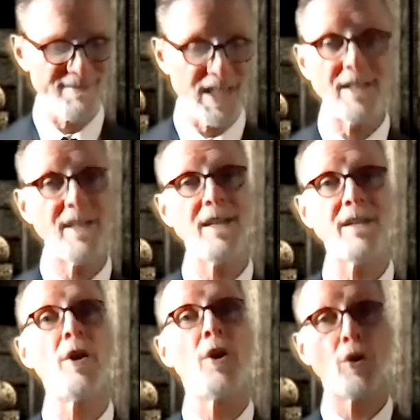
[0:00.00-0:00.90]

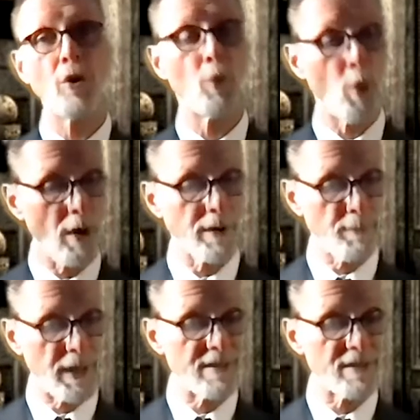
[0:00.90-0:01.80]
Indeed, good want
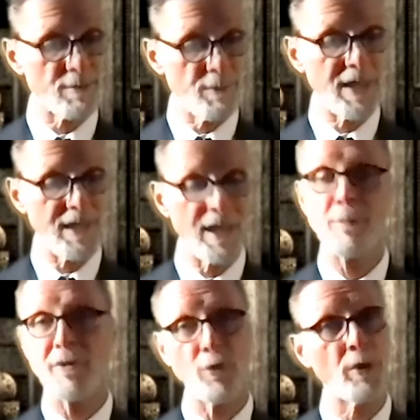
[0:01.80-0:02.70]
places me here
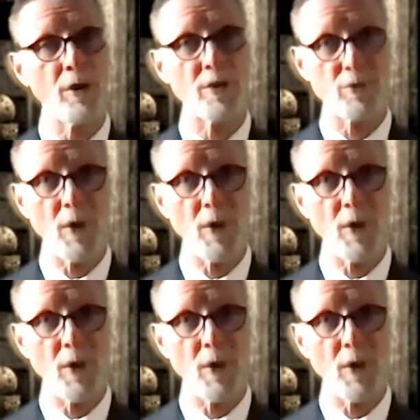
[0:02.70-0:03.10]
before you as